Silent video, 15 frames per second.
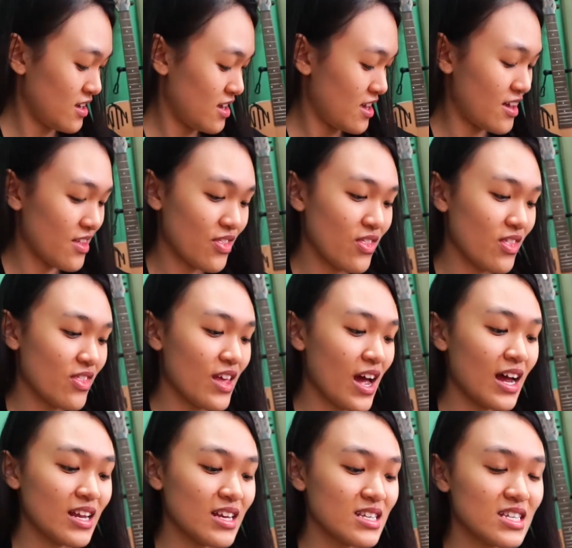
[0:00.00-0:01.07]
and
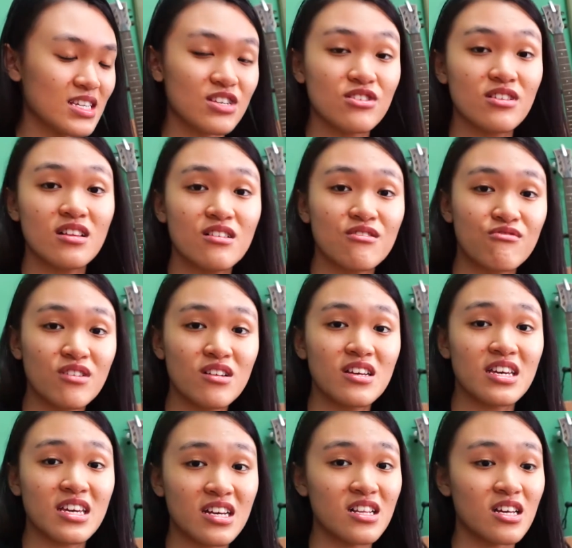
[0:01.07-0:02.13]
that is really
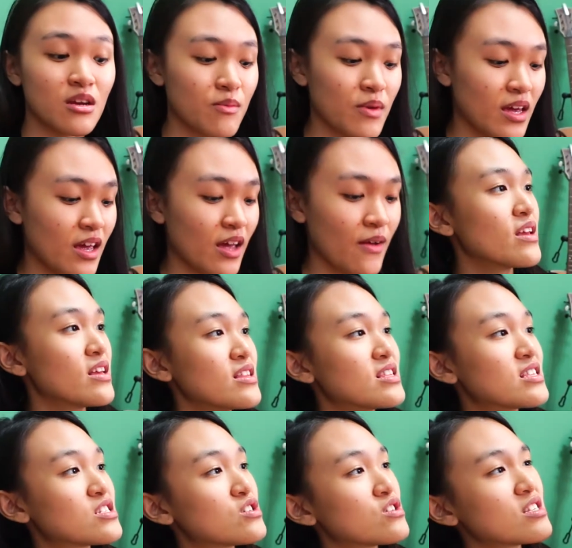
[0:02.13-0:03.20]
killing me.
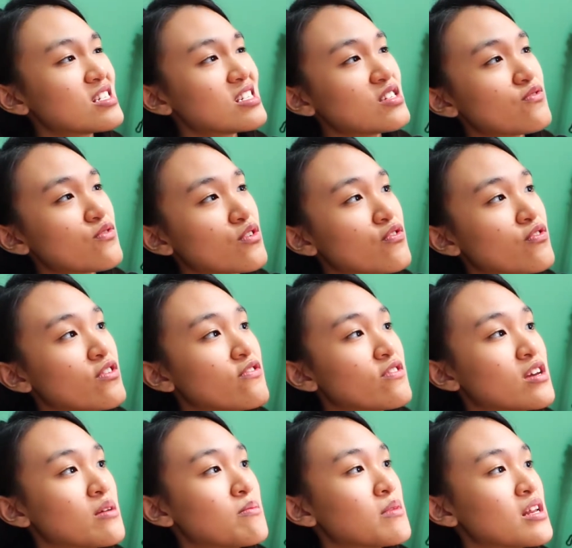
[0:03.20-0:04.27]
So this is for
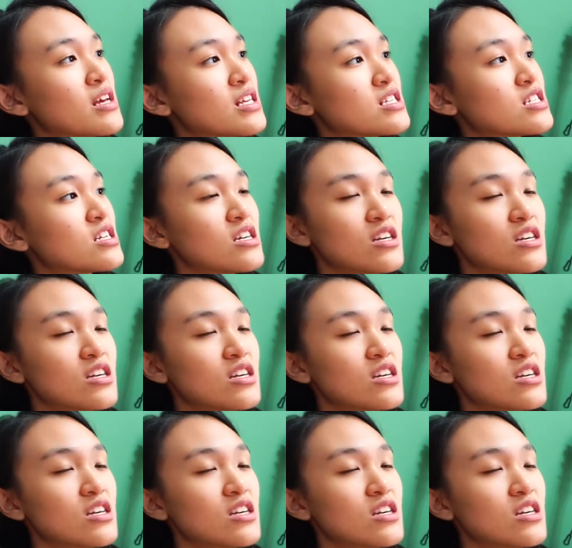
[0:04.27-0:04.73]
15 minutes.